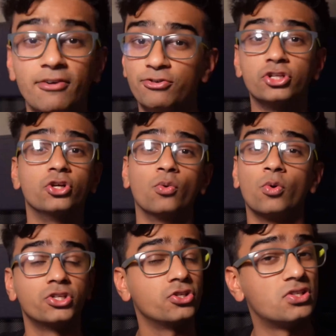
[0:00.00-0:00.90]
If you do
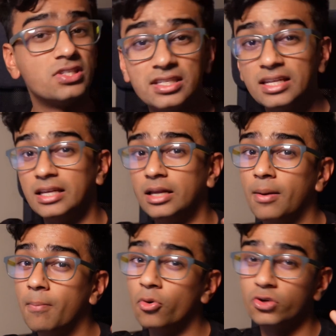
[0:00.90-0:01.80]
want to see
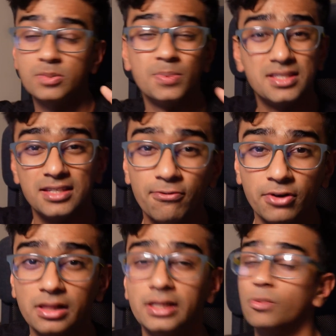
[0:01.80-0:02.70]
more
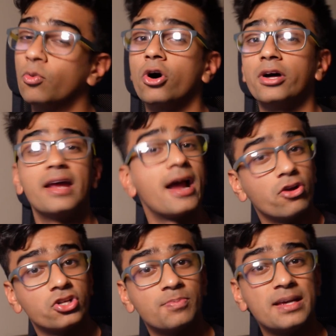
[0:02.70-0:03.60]
specifically what an
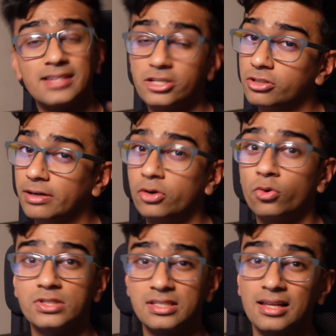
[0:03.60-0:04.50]
aerospace engineering
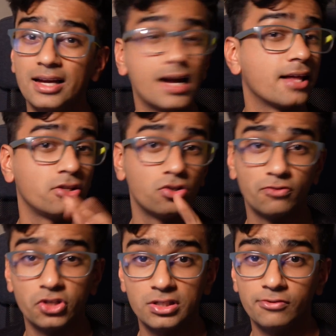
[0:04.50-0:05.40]
course is like at the
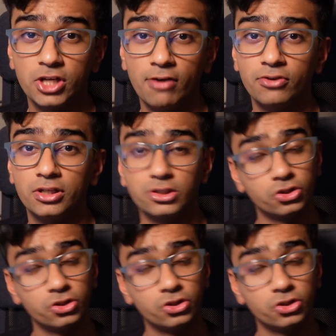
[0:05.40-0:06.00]
University of Sheffield,